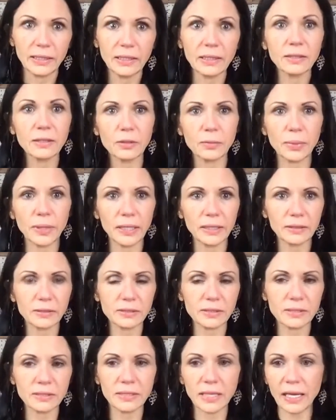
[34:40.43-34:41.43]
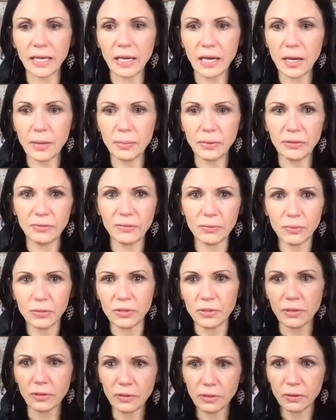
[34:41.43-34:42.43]
getting their pants to stay up, even
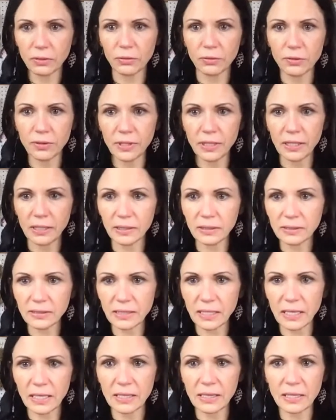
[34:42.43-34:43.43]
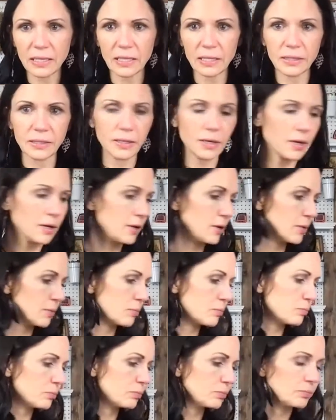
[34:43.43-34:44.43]
with the little things. And then,
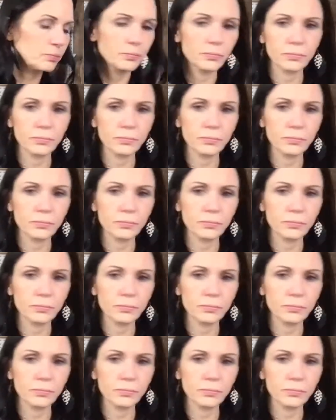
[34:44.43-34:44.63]
um,